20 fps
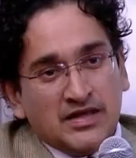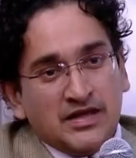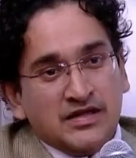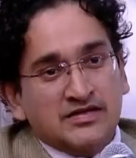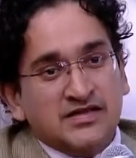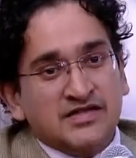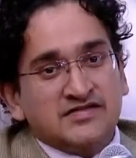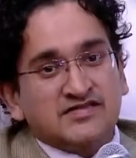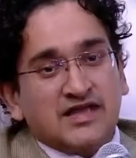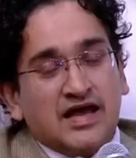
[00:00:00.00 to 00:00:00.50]

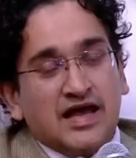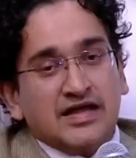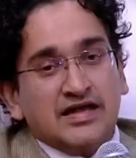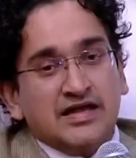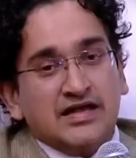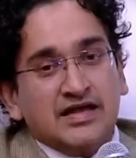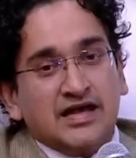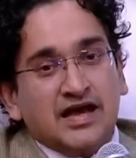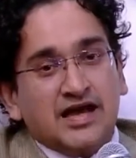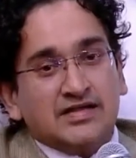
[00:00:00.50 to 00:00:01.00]
this
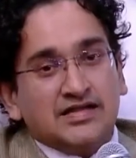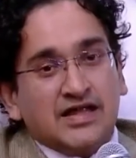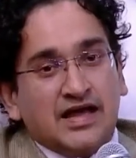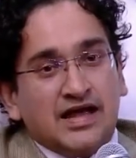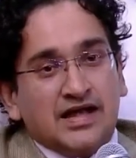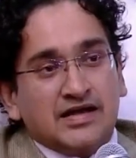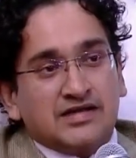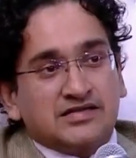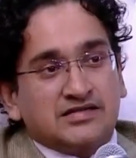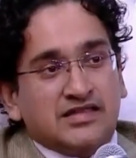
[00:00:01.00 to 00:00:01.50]
idea
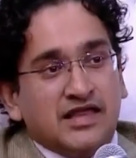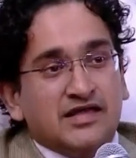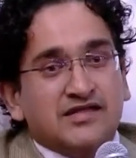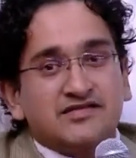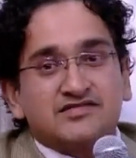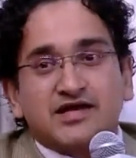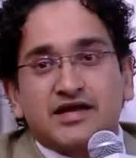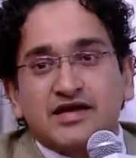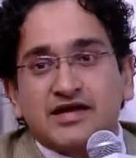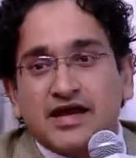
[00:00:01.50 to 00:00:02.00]
that
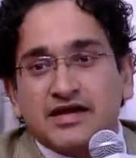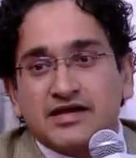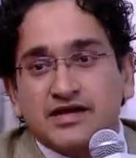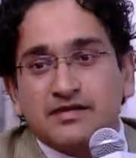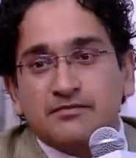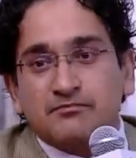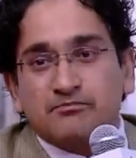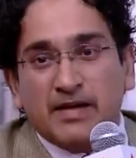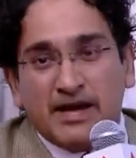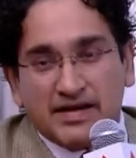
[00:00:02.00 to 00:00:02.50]
things are
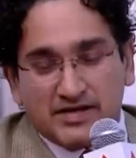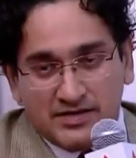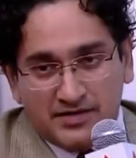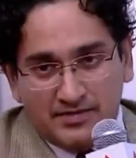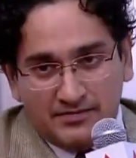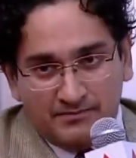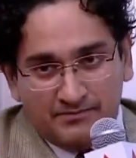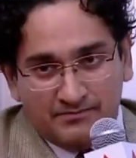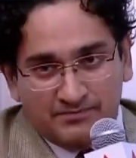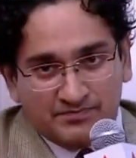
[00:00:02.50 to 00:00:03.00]
getting better
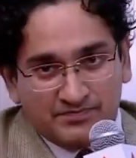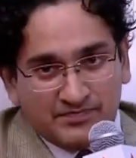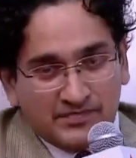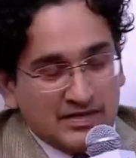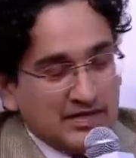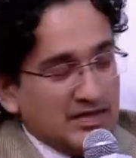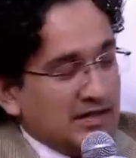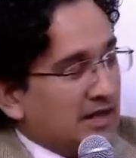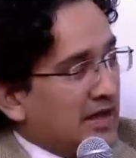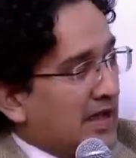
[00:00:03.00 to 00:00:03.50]

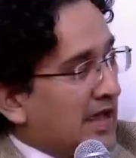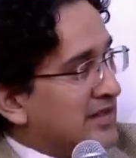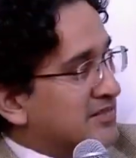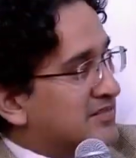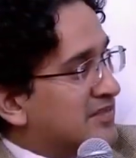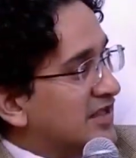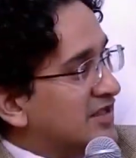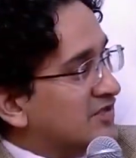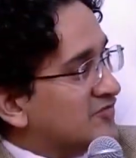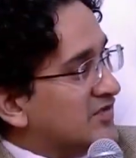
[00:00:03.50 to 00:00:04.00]
and
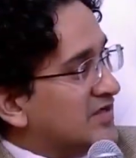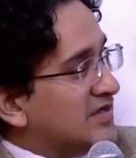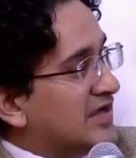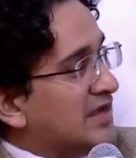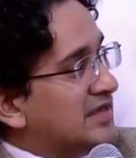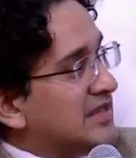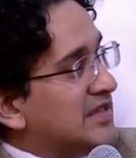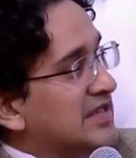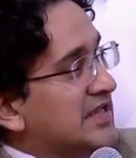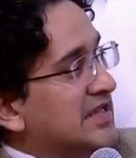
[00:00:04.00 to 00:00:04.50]
things will
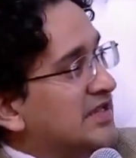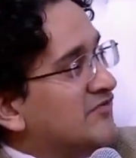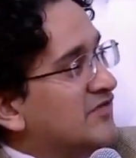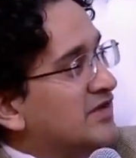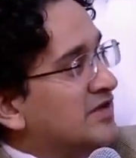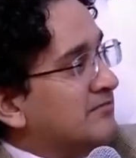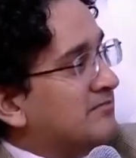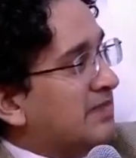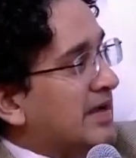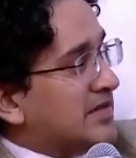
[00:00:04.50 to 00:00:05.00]
get
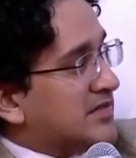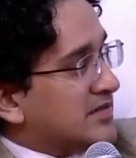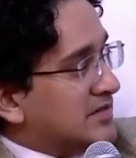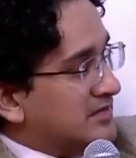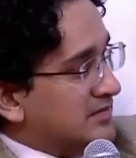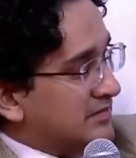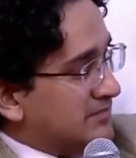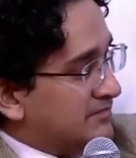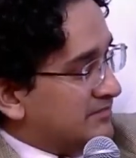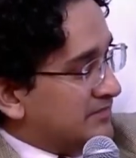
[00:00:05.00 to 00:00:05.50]
even better
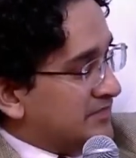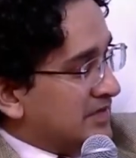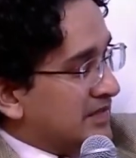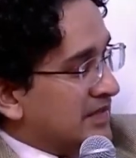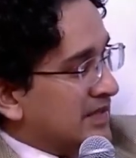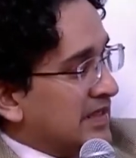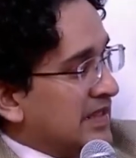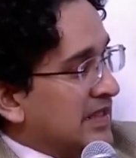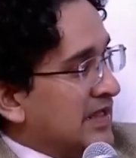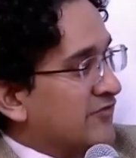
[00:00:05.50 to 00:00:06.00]

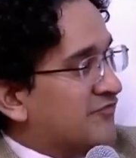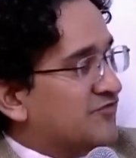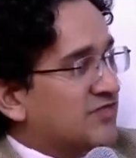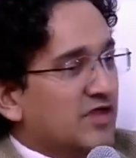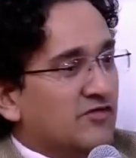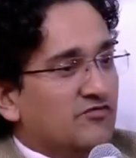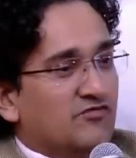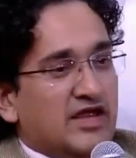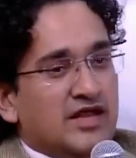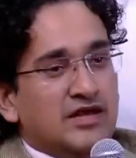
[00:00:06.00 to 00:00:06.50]
if
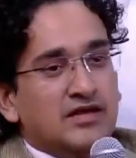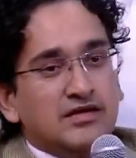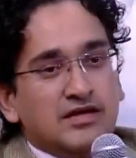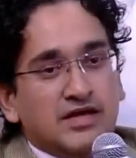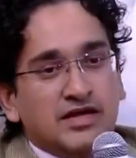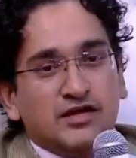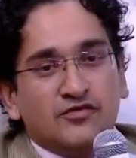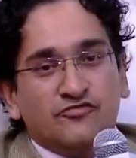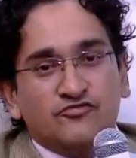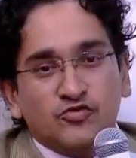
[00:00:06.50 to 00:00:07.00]
they win
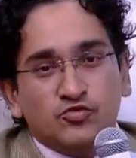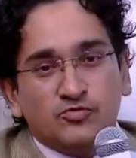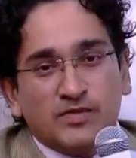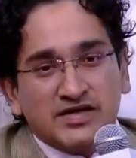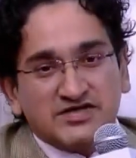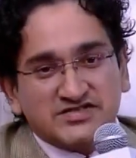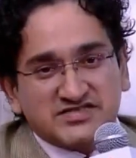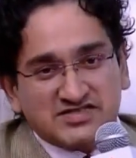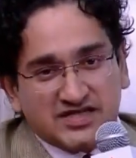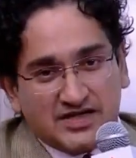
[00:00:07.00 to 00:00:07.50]
in a few
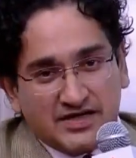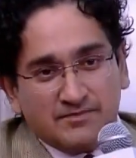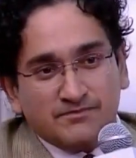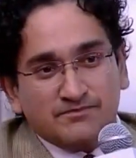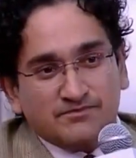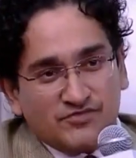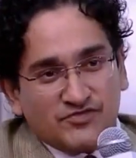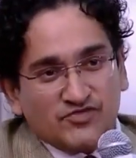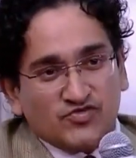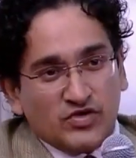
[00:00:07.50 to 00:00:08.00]
months' time.
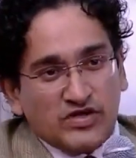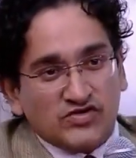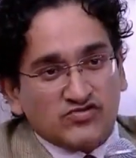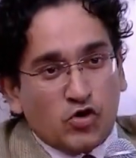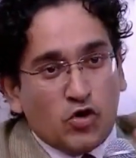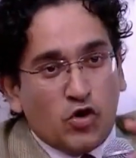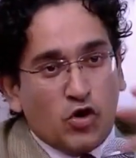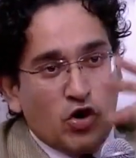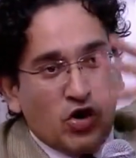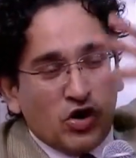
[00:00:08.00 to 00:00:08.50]
So it's
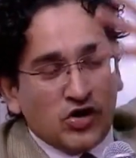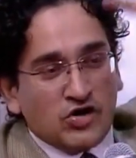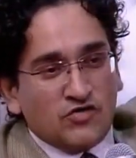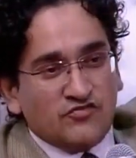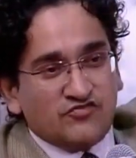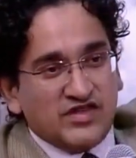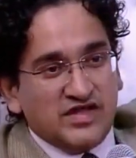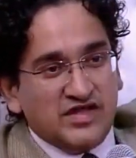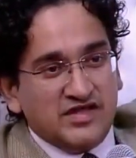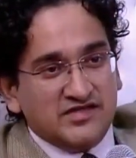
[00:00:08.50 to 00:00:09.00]
all
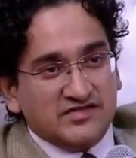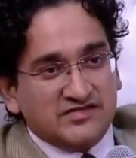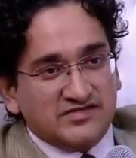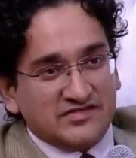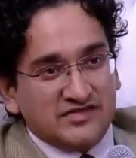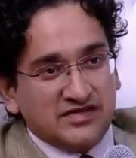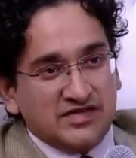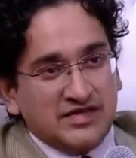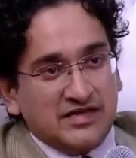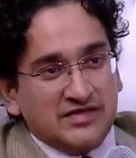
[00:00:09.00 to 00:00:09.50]
of
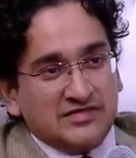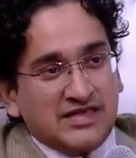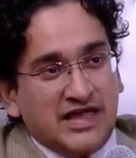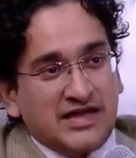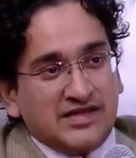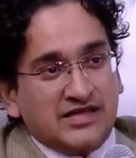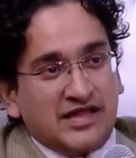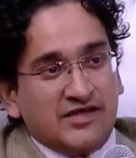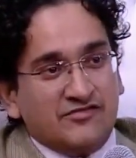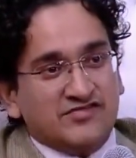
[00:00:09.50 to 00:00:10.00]
these
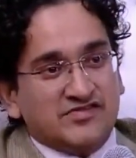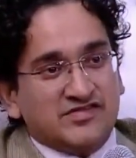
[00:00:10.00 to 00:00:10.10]
that gives